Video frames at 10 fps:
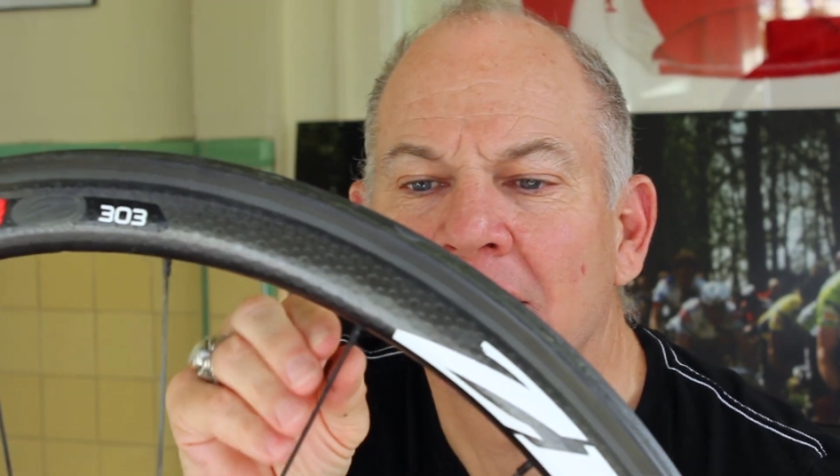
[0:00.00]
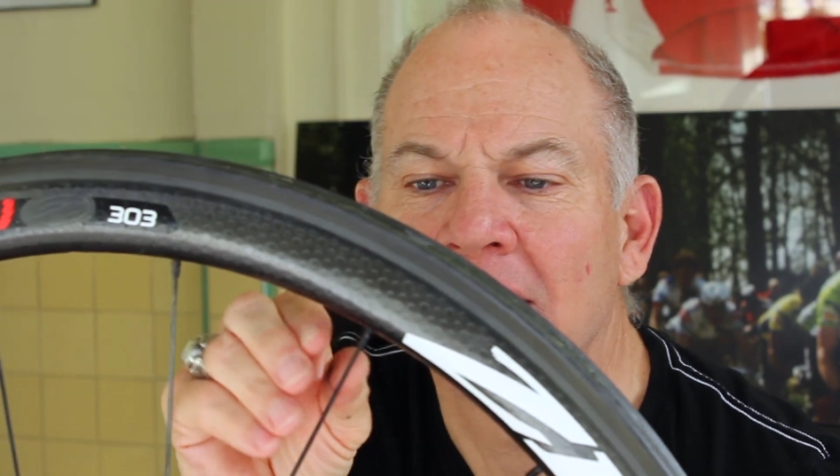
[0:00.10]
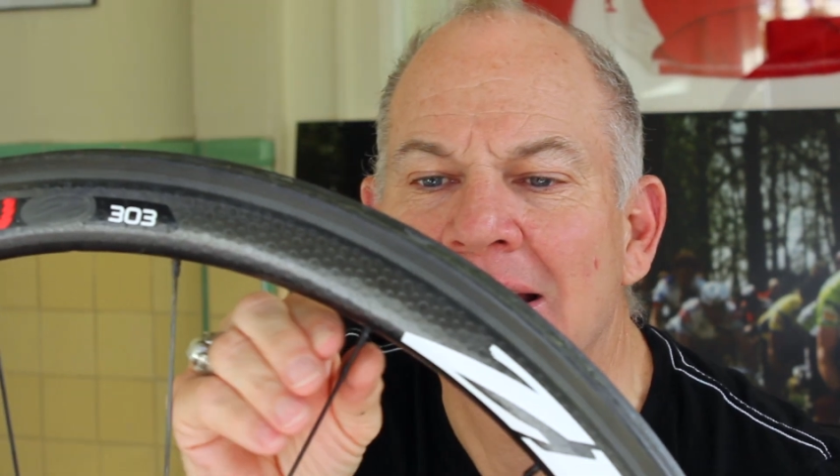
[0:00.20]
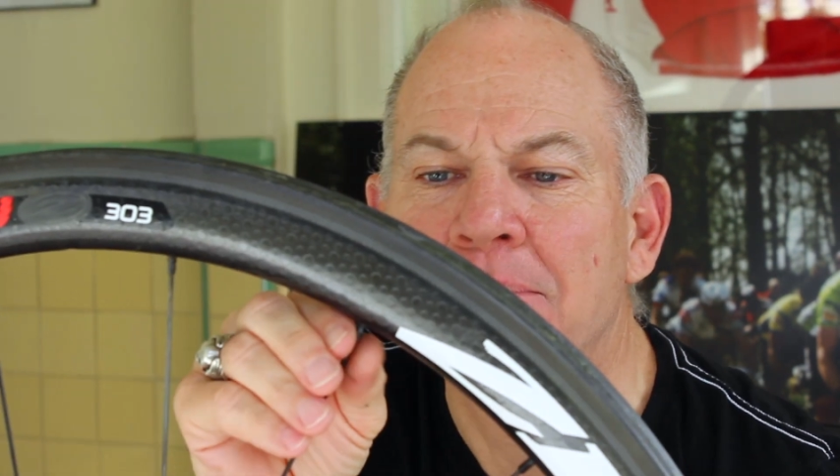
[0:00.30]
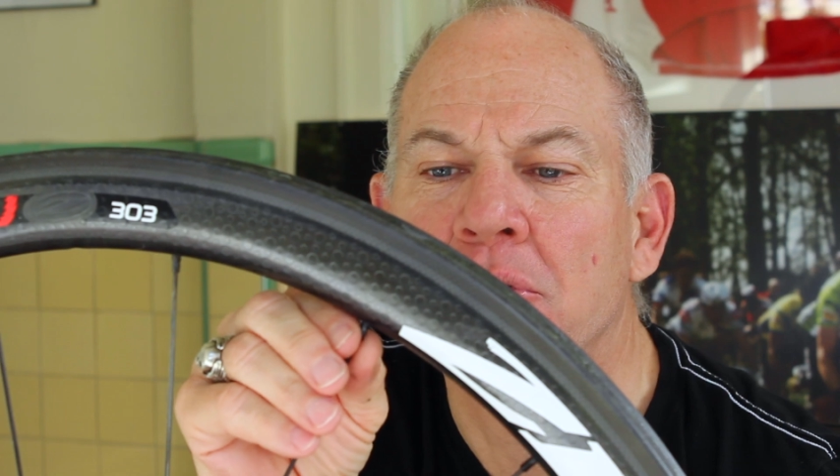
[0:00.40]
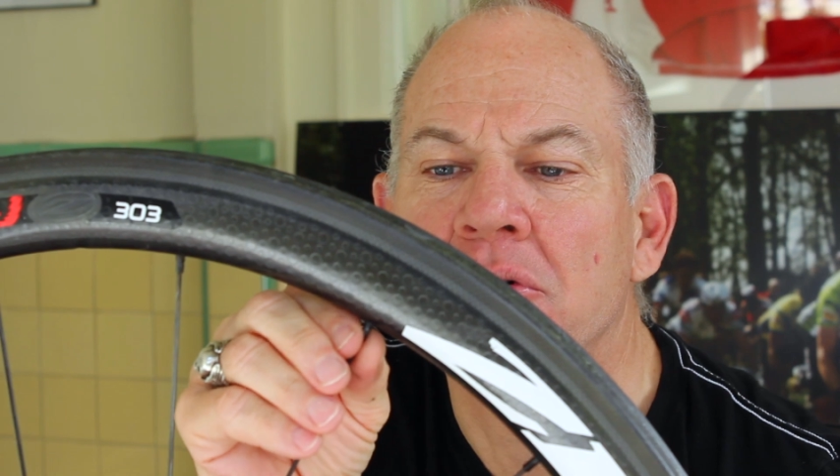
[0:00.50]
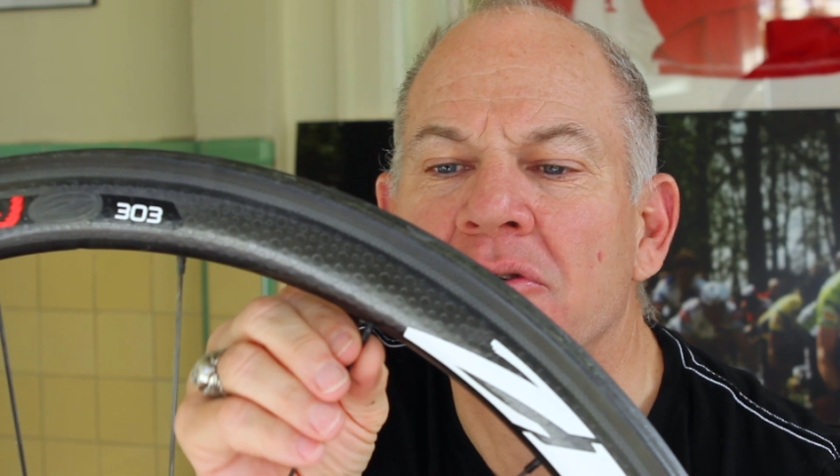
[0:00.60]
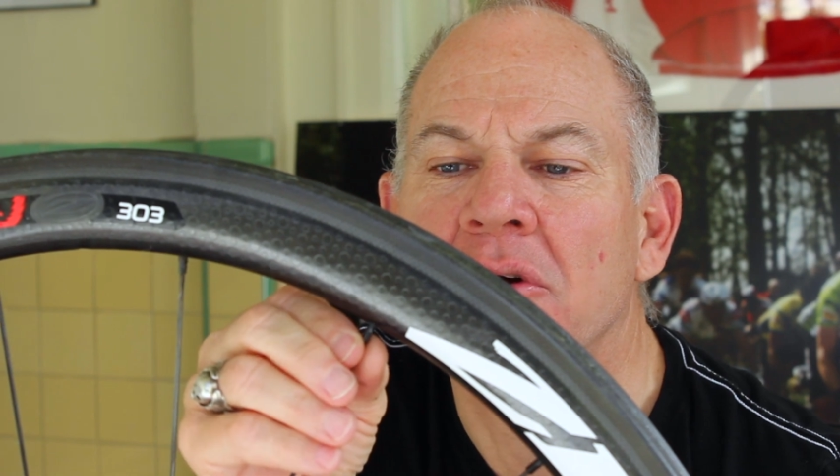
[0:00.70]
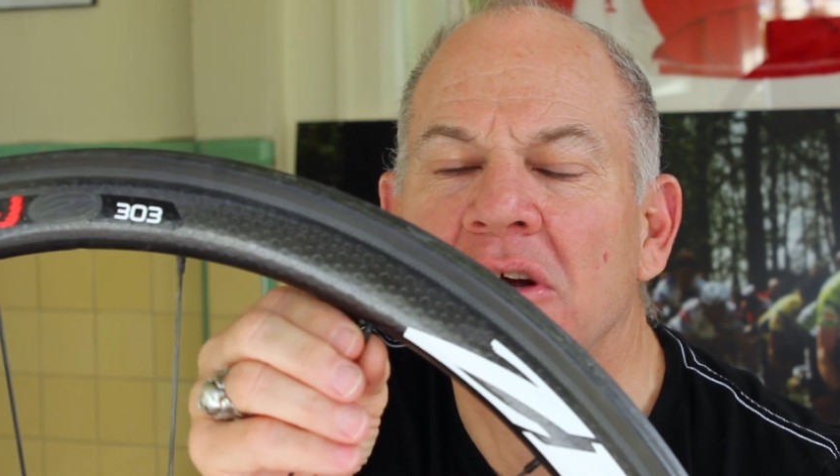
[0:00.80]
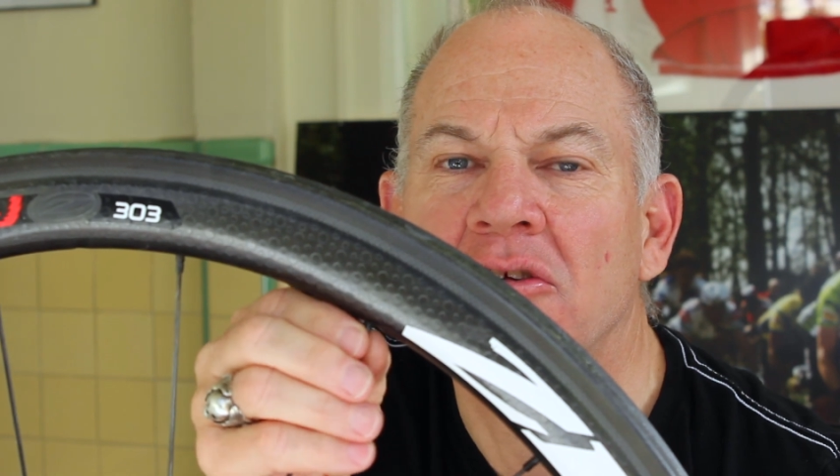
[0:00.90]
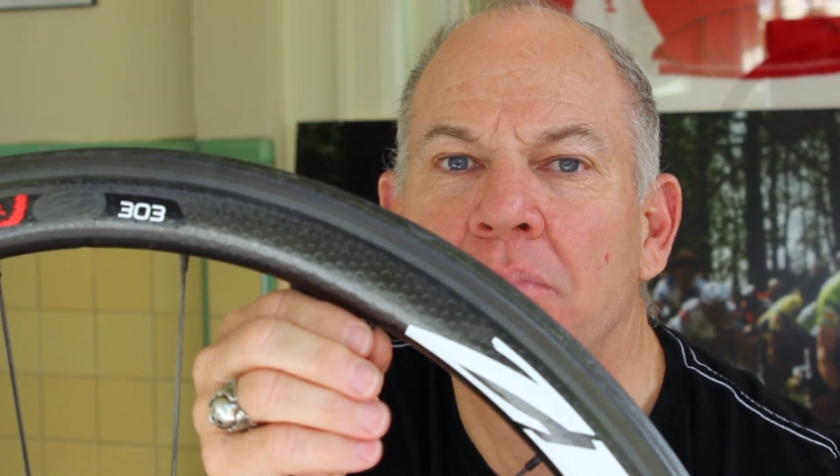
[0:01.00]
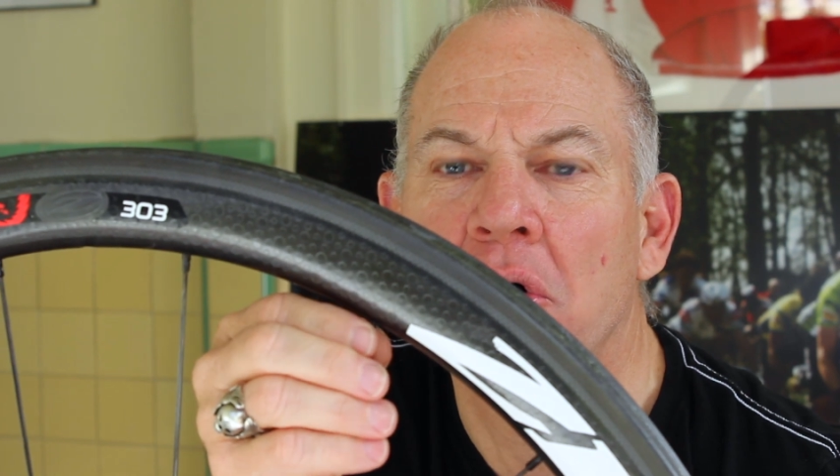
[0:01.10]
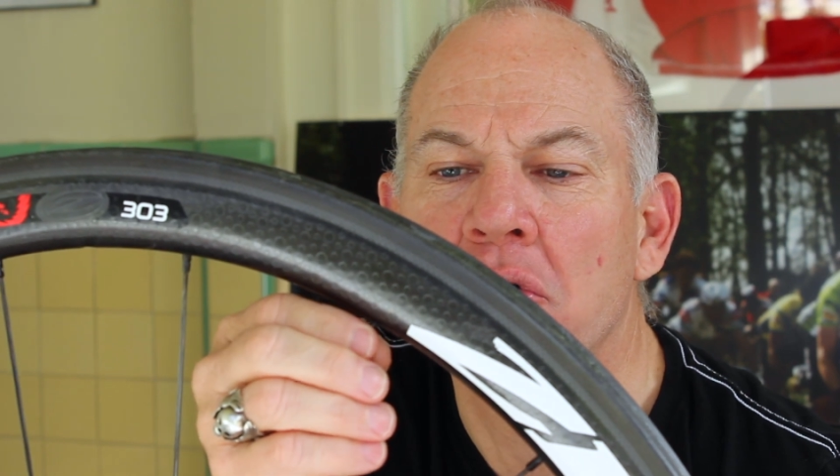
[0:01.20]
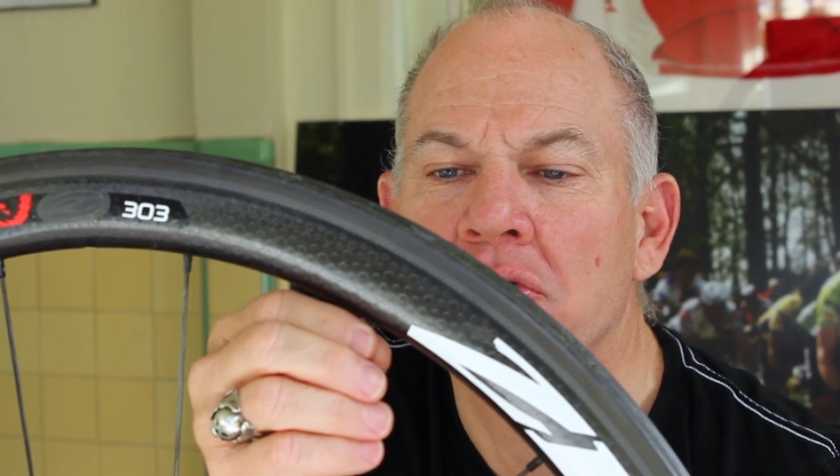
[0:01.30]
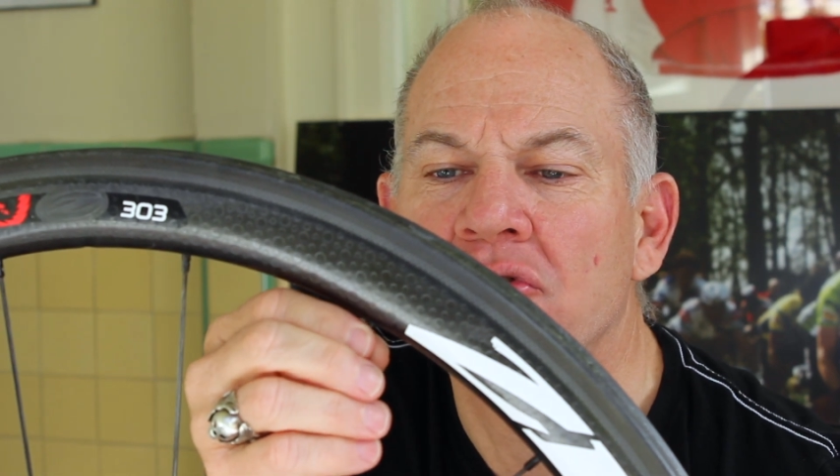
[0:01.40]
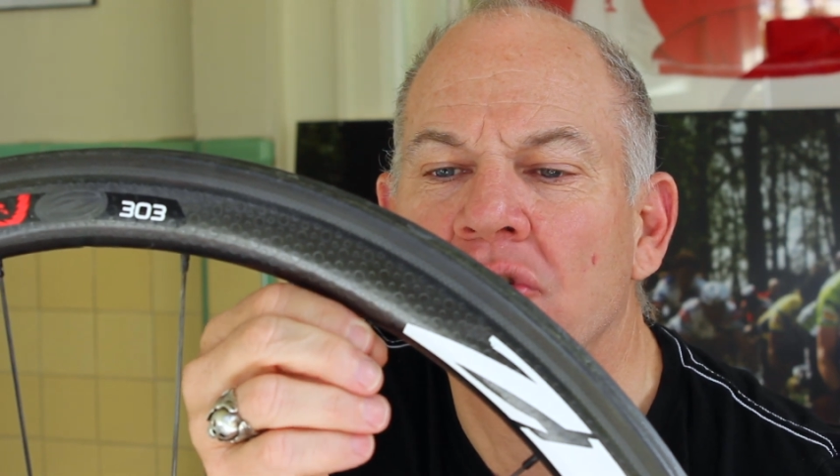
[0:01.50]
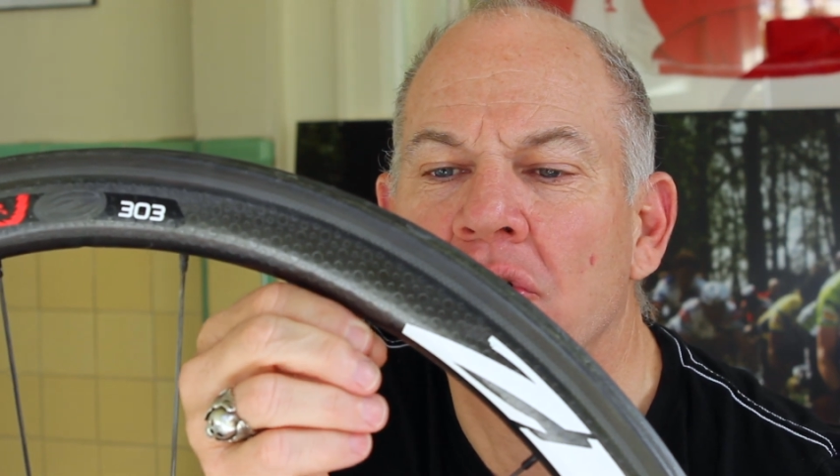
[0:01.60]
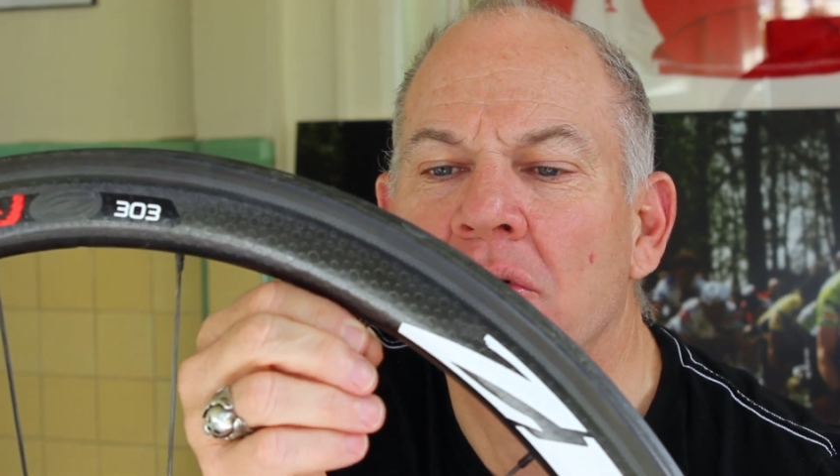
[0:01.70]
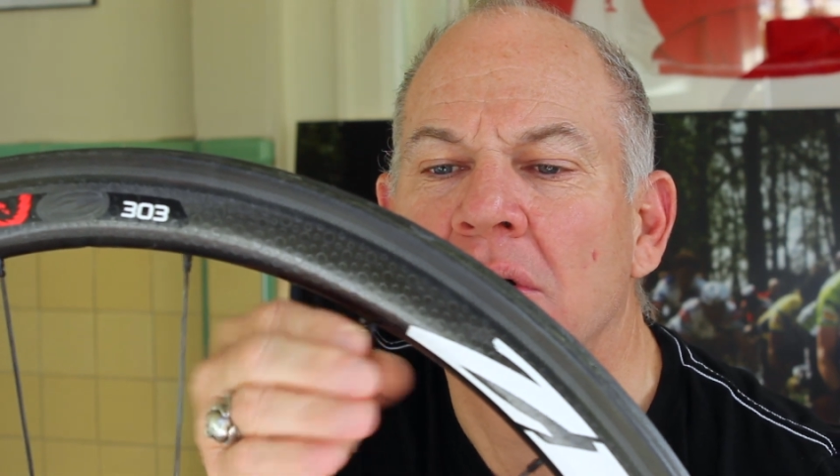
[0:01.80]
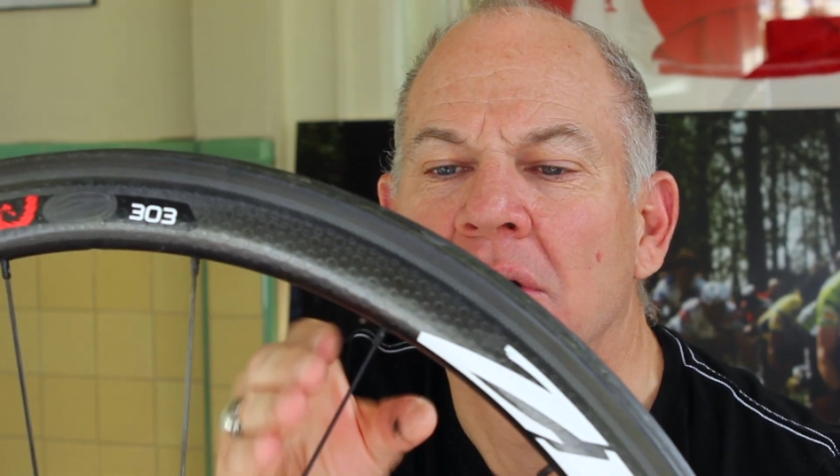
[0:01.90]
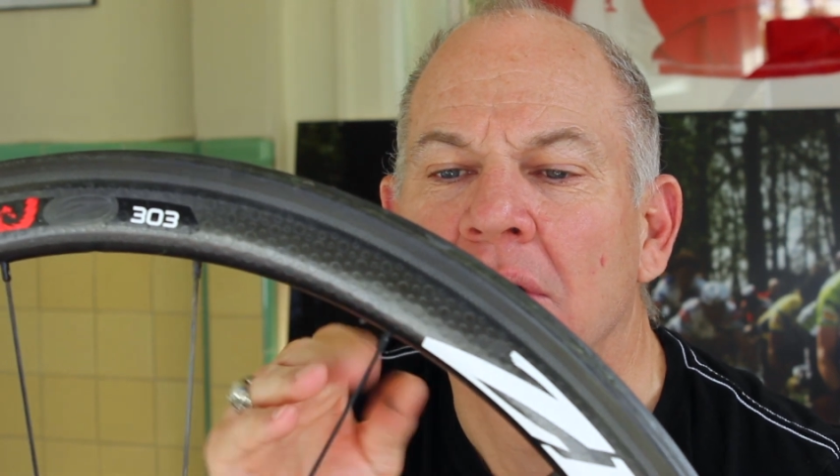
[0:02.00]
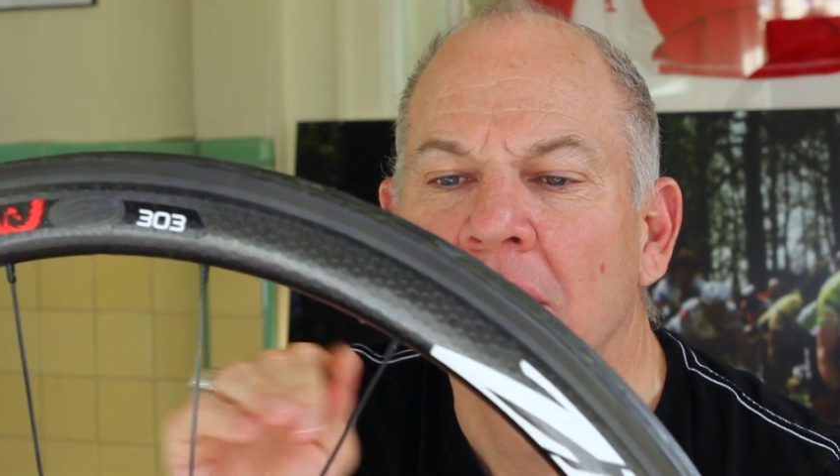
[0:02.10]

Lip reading: nipples are exposed, so